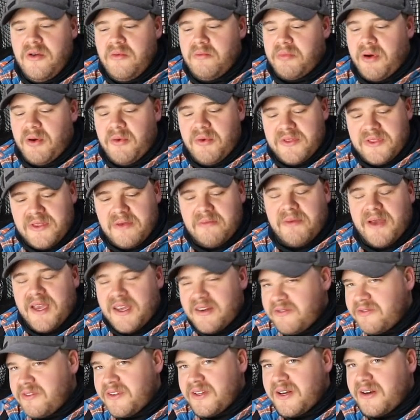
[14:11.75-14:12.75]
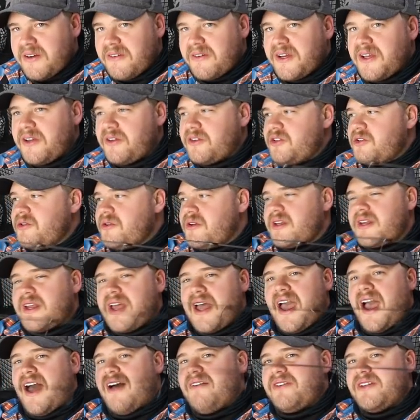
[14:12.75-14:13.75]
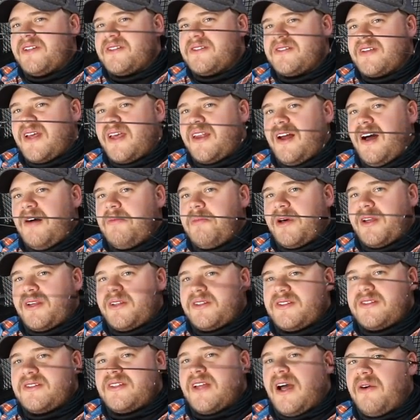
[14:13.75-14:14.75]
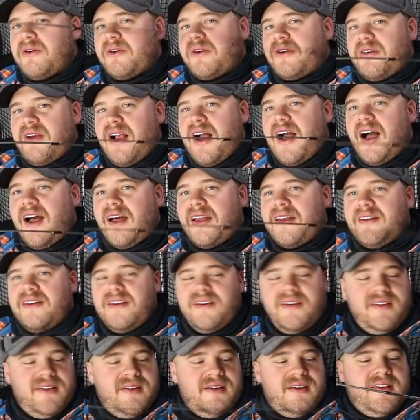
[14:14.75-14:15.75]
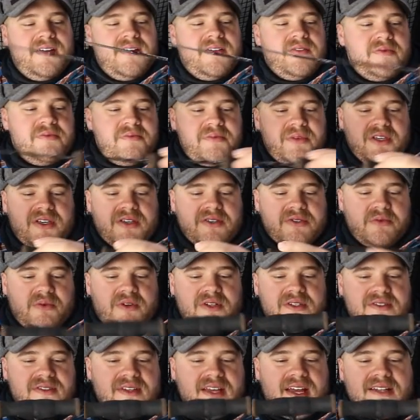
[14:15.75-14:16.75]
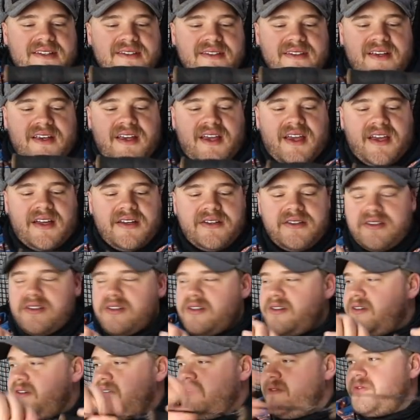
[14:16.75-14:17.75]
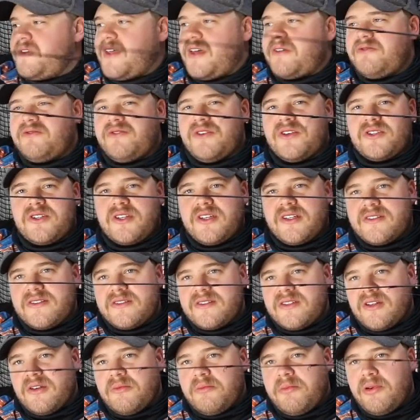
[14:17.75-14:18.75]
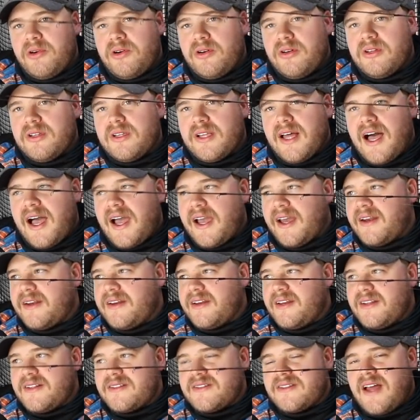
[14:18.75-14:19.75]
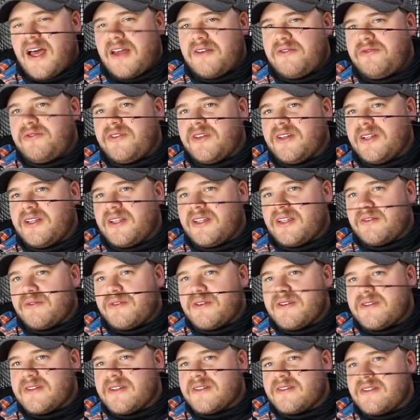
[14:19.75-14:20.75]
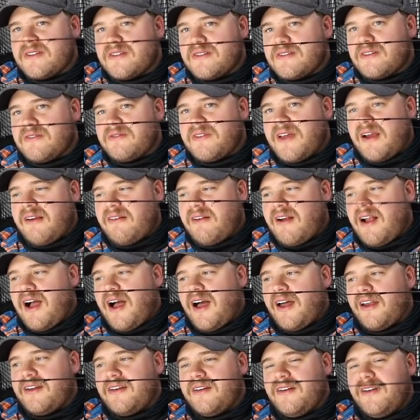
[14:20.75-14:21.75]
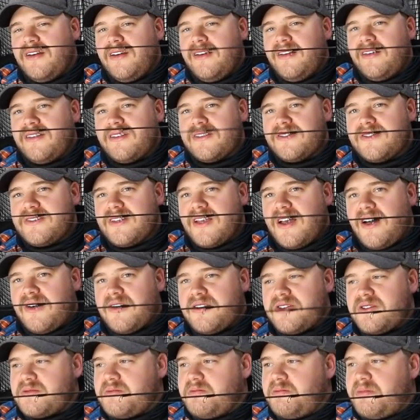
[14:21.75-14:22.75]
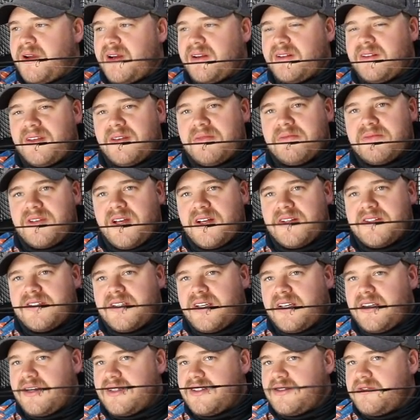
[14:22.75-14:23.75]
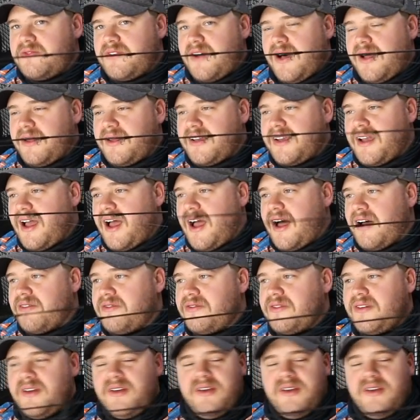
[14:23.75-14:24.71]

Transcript: But with the bait feeder reel, you can have it set up on a stouter rod, because once that's engaged, that fish can still pull line and it's not feeling the resistance of that rod. You can see how I just barely am touching it and it's falling off.